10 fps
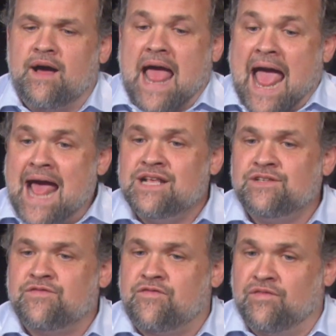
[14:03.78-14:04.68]

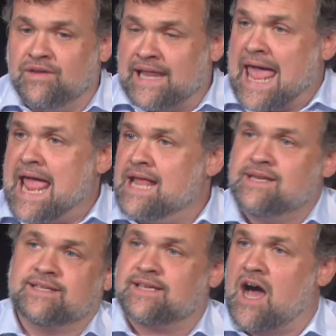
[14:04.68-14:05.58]
As
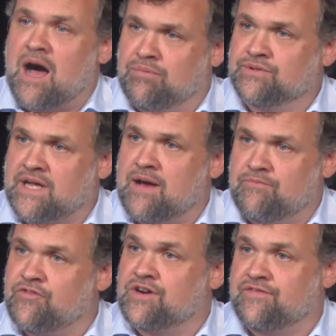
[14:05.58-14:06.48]
land is gobbled
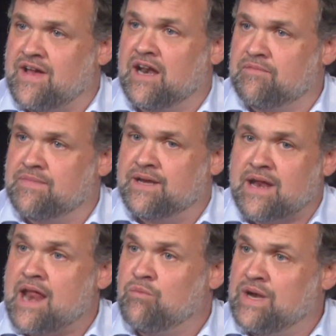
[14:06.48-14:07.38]
up for development,
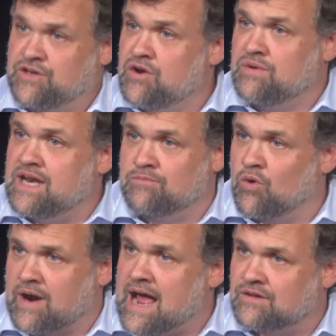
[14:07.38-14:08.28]
and we do need
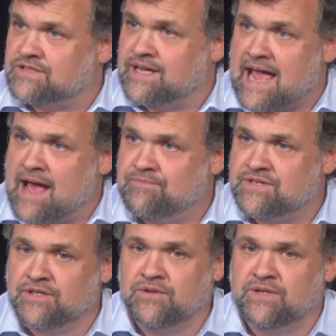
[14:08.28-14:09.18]
more housing,
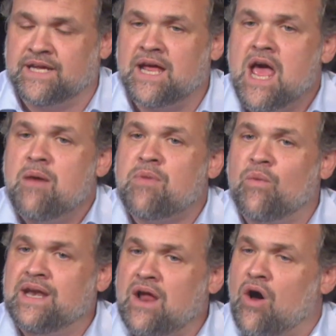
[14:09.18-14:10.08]
absolutely, but
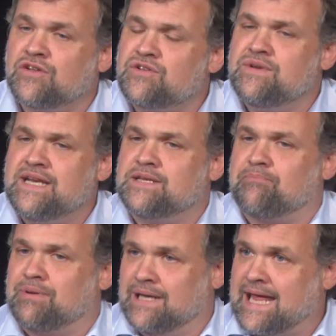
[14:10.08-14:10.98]
we also need to
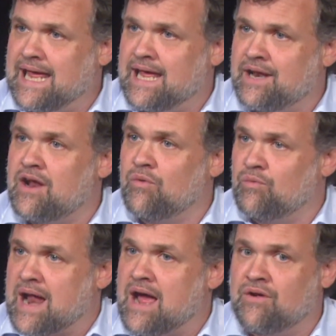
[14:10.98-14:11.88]
plan
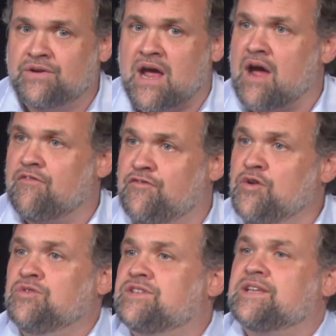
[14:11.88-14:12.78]
around
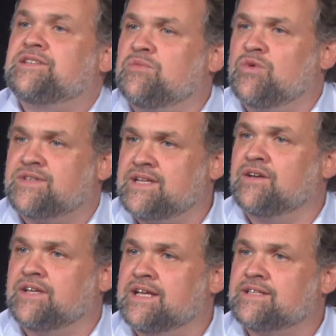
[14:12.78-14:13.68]
food system
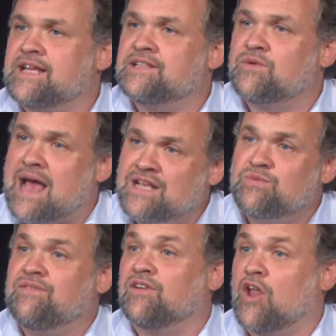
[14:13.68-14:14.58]
resilience. And so as
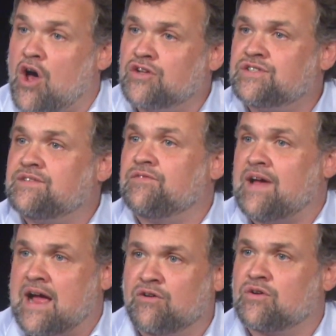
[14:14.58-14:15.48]
we've lost
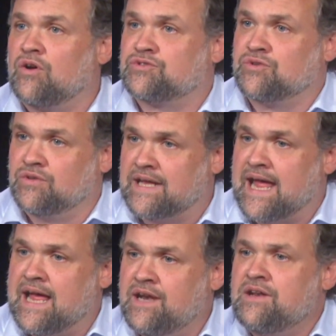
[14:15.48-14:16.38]
agricultural
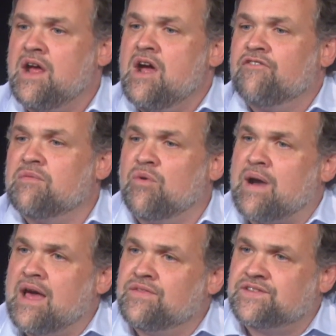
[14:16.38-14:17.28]
land from
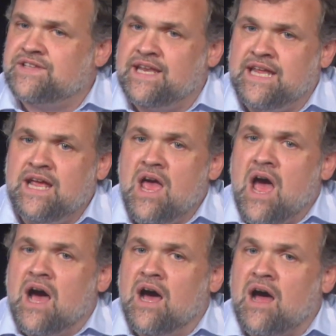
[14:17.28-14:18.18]
around the city,
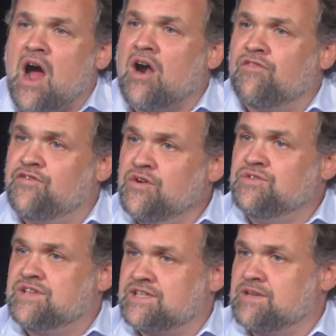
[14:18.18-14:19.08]
our
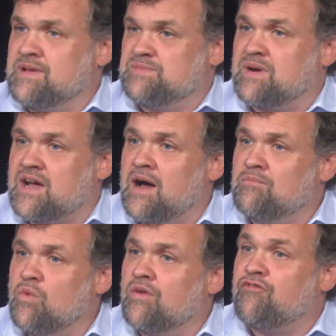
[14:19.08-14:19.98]
food system has
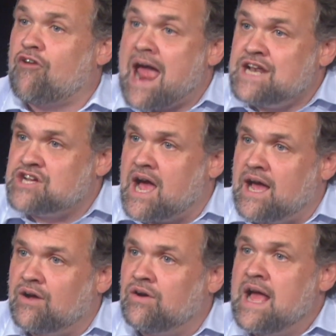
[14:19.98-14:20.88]
become more
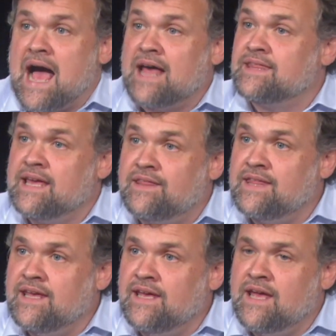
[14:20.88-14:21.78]
fragile. I think
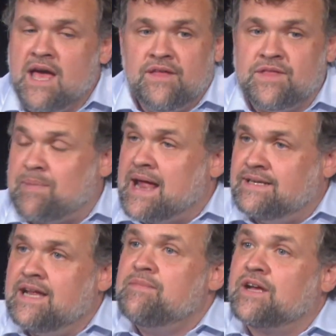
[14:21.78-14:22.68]
the
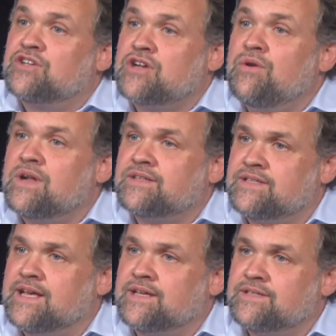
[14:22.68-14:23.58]
pandemic showed us
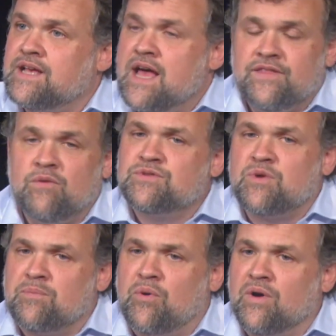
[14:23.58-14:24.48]
this. There was a
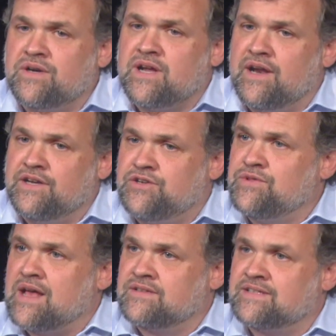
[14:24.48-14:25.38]
report done in
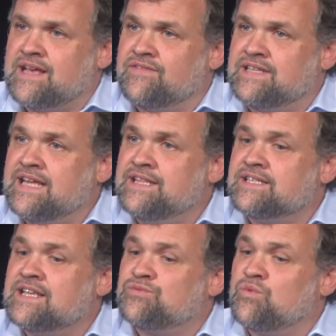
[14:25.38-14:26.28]
2017 that
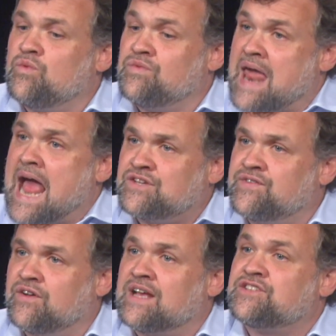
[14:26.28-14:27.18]
says
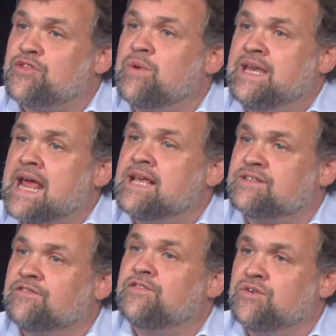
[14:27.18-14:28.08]
Nashville has 3 days
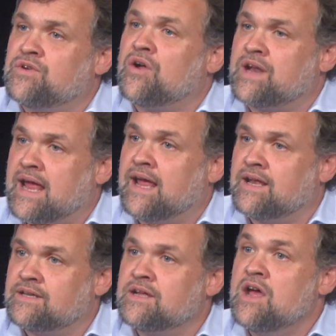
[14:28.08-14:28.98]
of food on
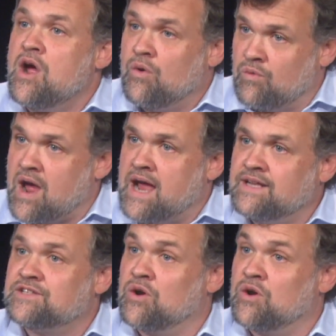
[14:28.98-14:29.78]
hand. Right?